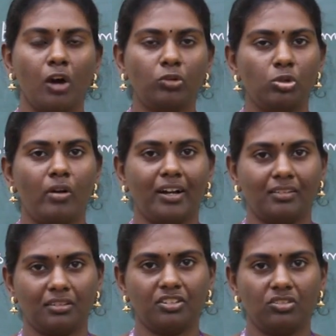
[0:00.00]
how to
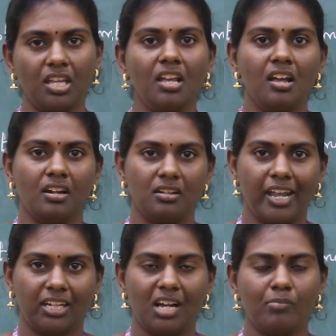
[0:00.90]
access the
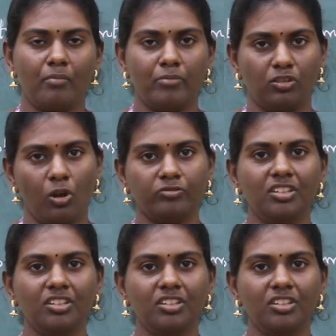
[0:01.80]
data members